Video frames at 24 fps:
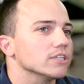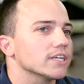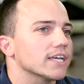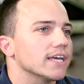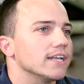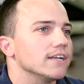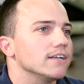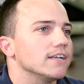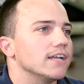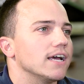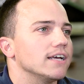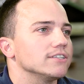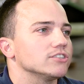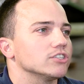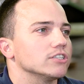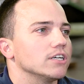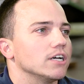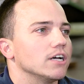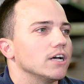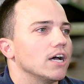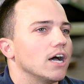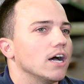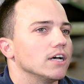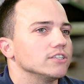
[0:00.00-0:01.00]
look at it as
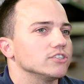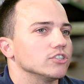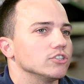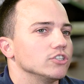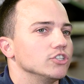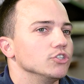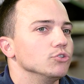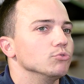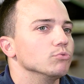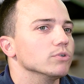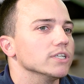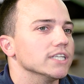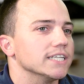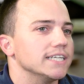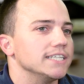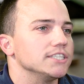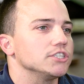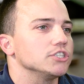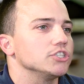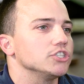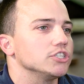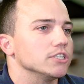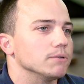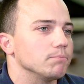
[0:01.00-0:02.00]
a new
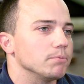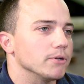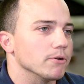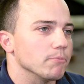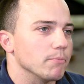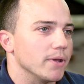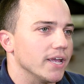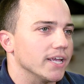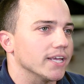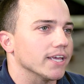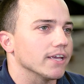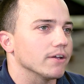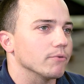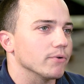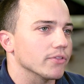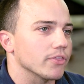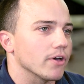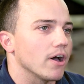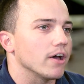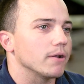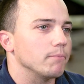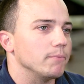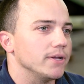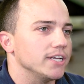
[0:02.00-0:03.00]
relationship you're making with
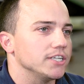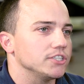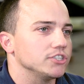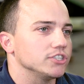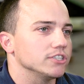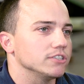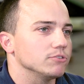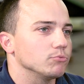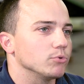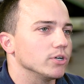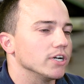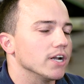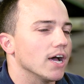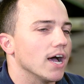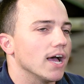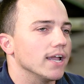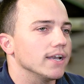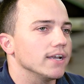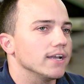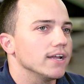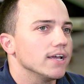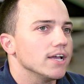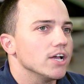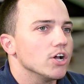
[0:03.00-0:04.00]
automation. We're not